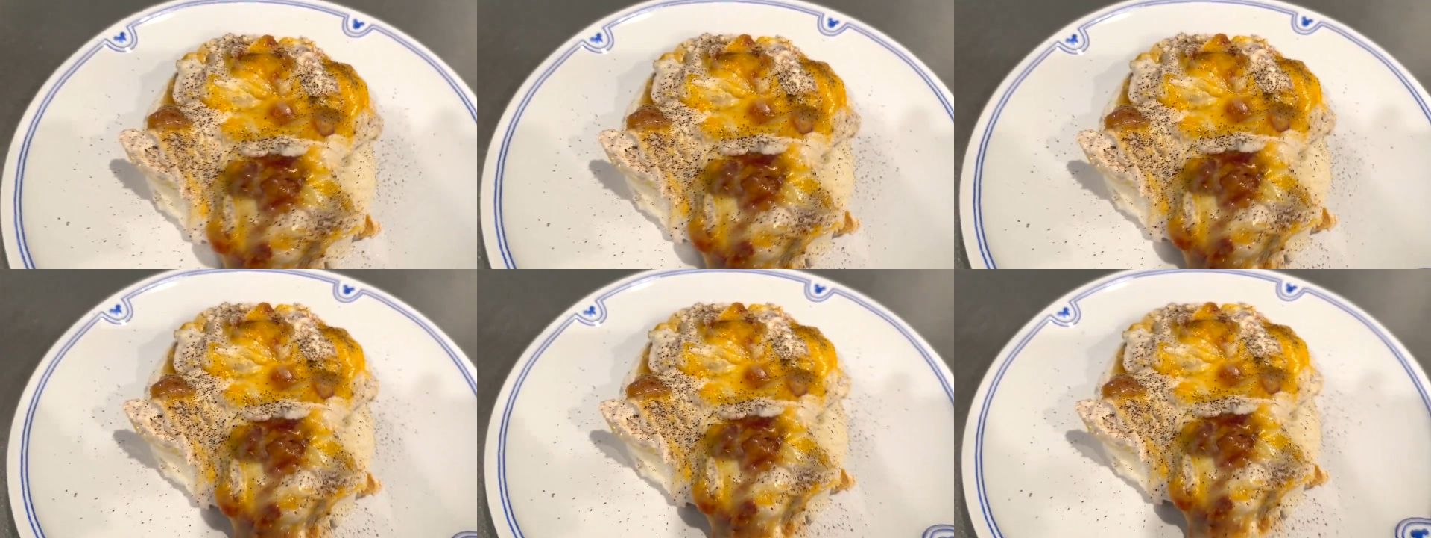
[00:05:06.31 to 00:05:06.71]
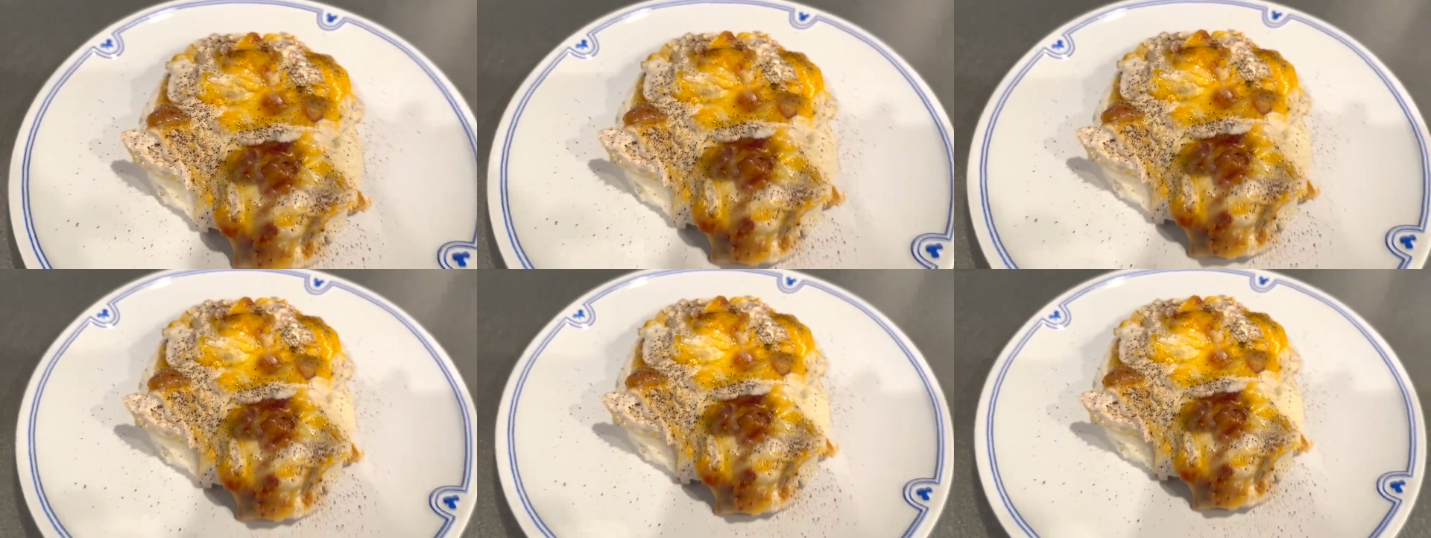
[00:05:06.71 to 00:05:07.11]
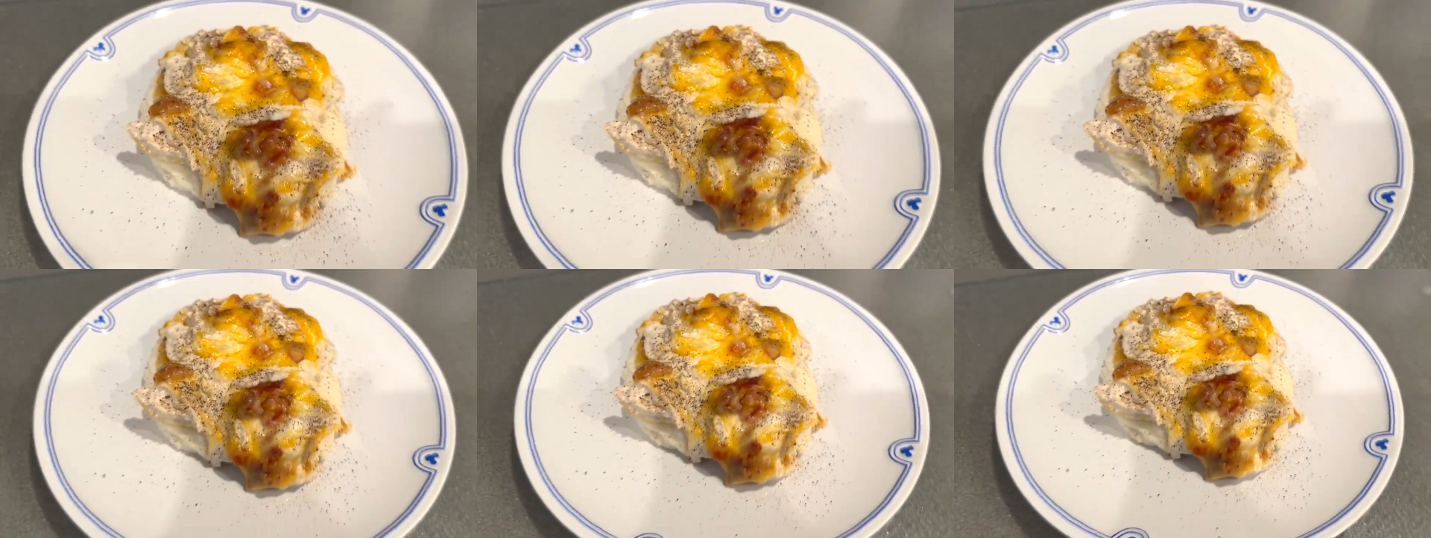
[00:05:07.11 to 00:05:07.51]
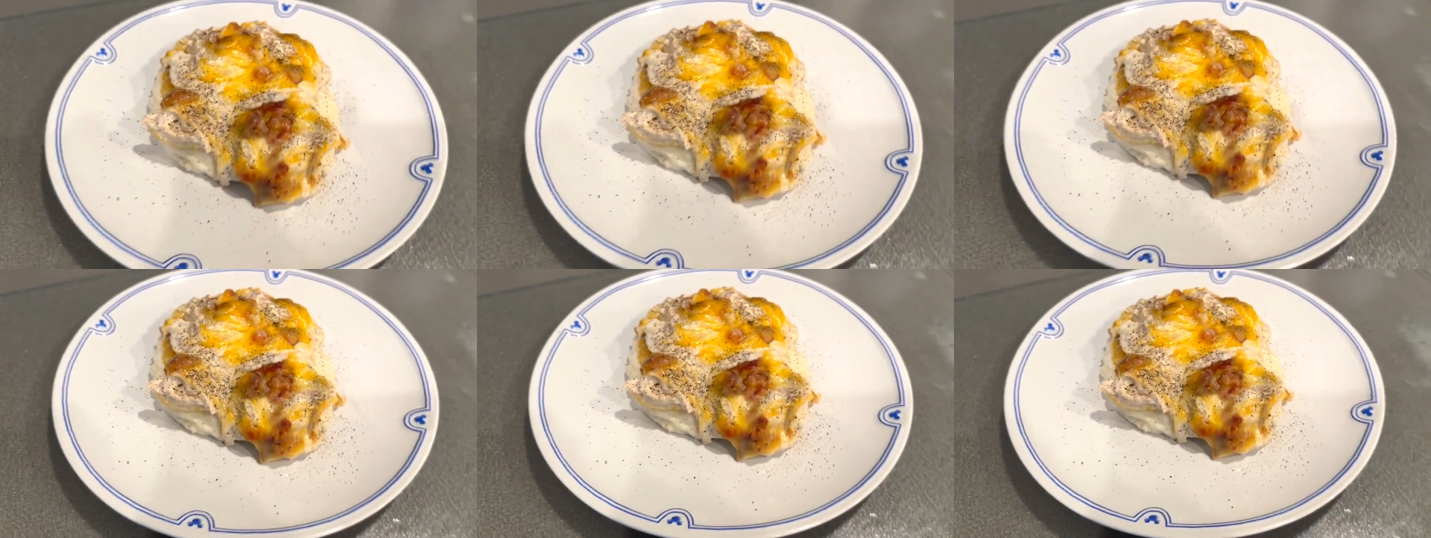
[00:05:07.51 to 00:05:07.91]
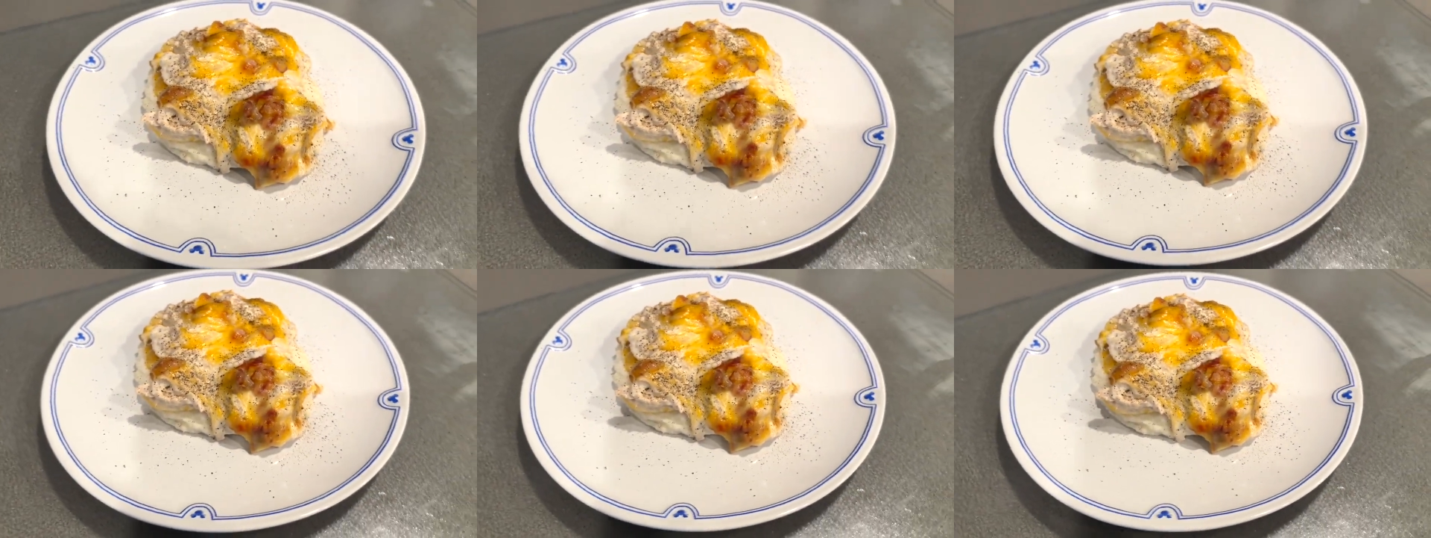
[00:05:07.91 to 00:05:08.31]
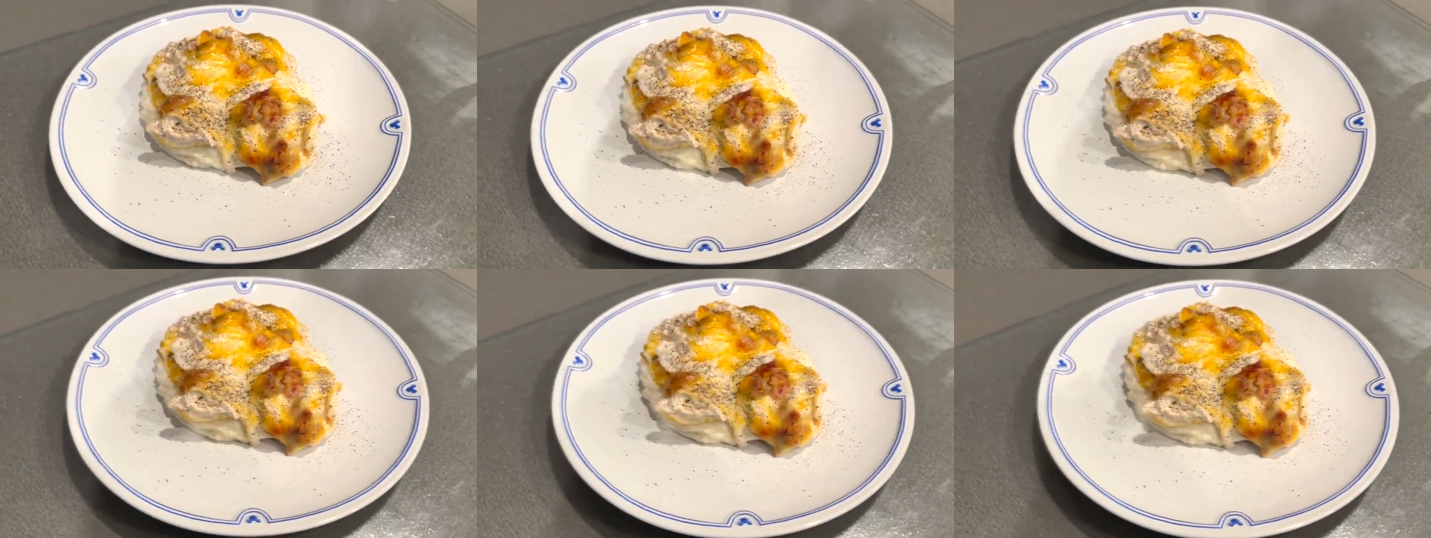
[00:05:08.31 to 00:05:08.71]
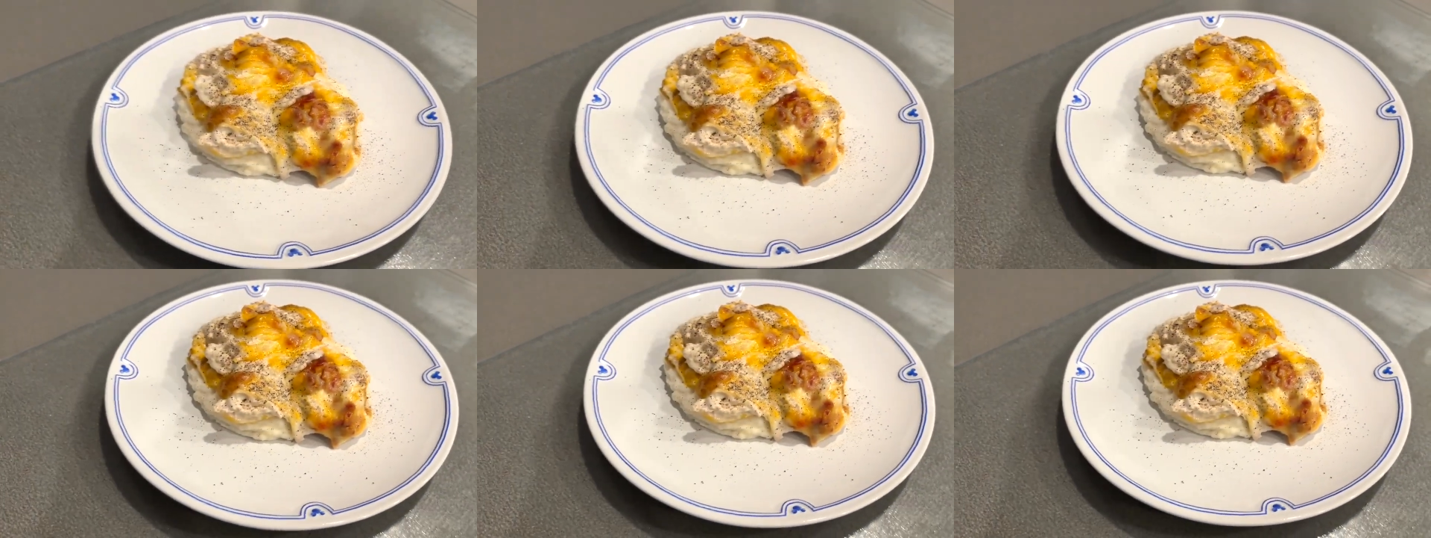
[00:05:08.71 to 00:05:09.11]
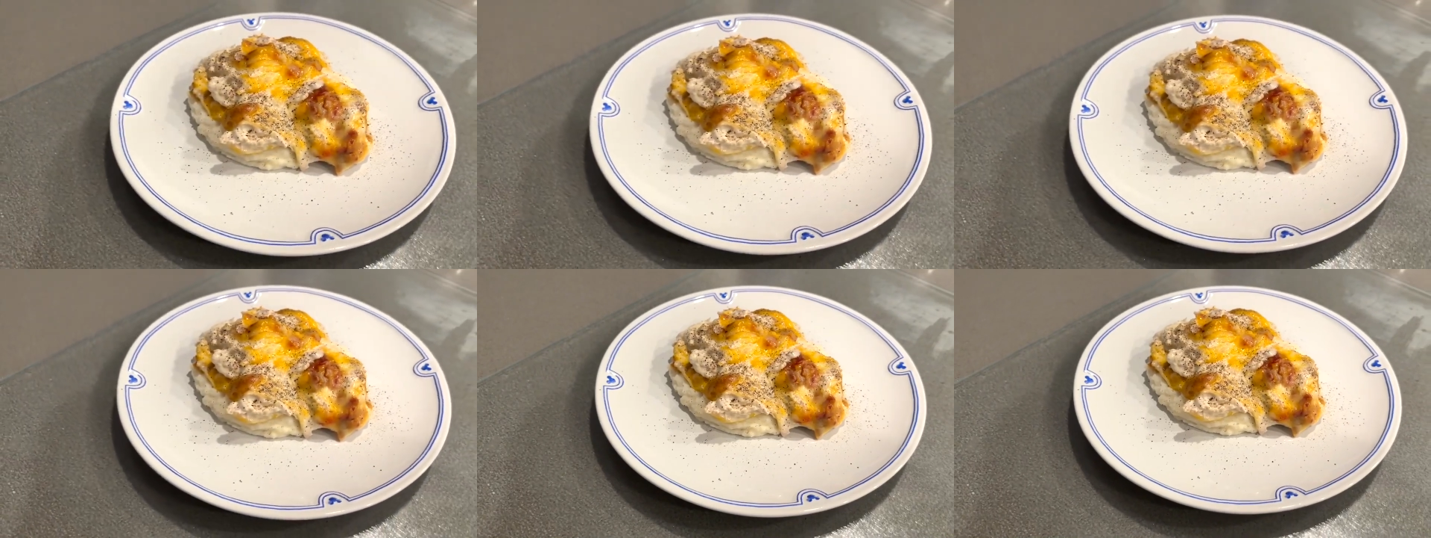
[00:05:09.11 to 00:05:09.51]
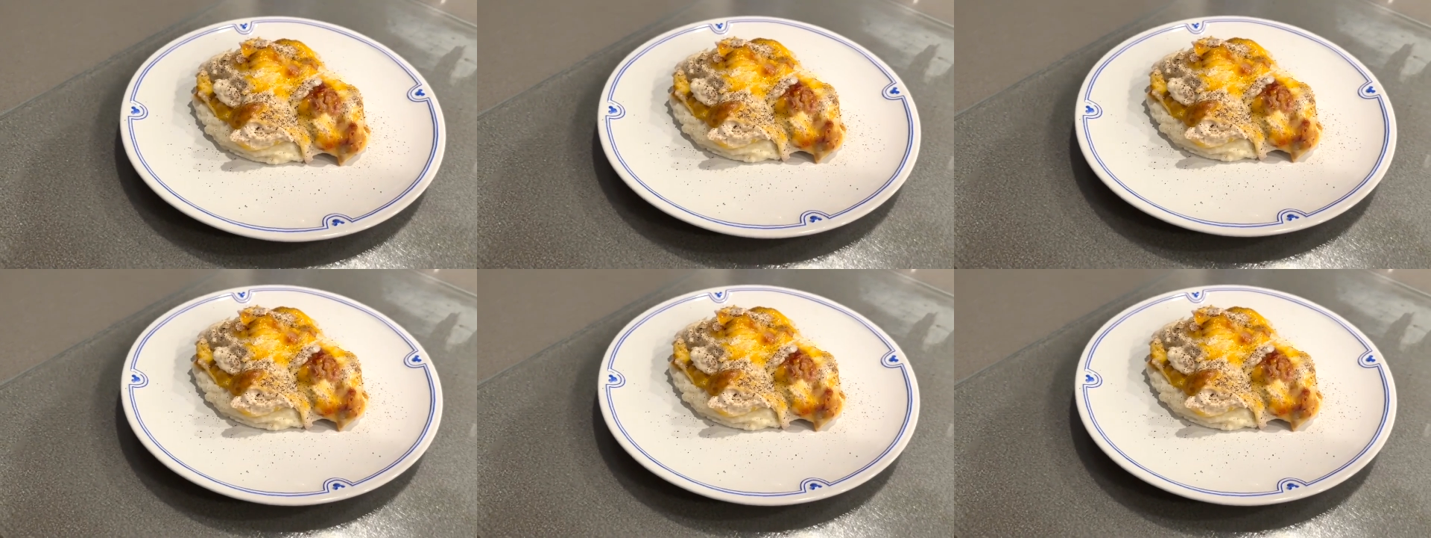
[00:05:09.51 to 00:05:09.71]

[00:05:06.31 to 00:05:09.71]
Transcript: Nobody's mouth can be seen.